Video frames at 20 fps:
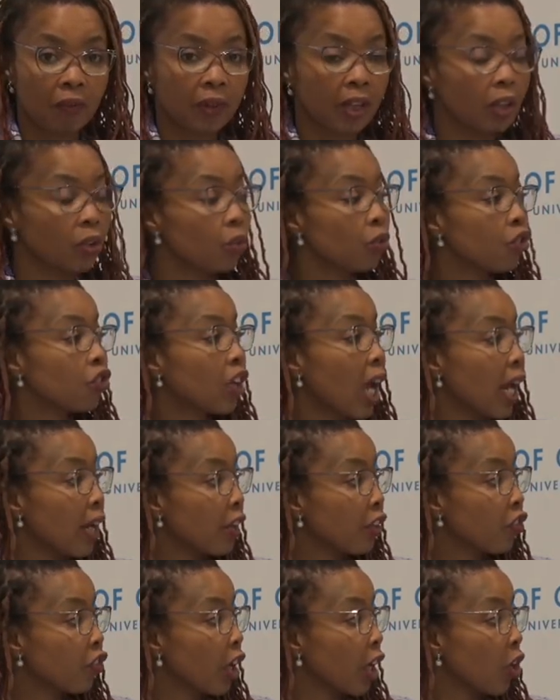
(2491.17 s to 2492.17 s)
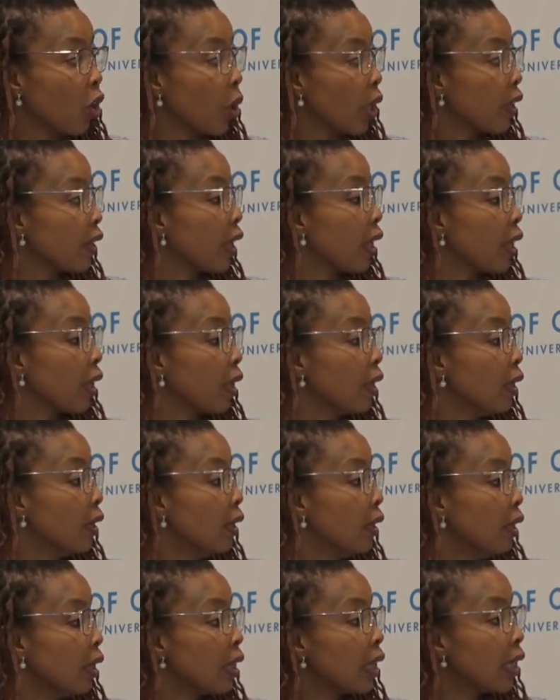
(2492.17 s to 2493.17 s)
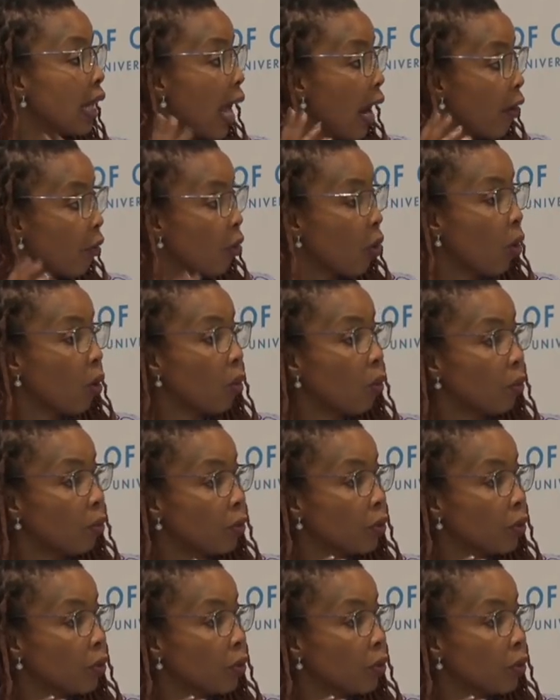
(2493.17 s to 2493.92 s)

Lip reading: And I use challenge here not in the narrow,